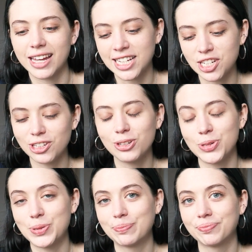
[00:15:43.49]
in
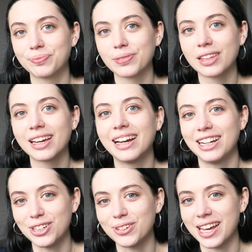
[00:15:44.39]
you
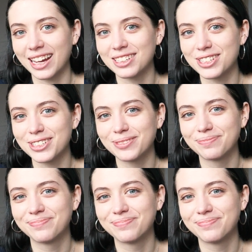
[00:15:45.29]
and you can do.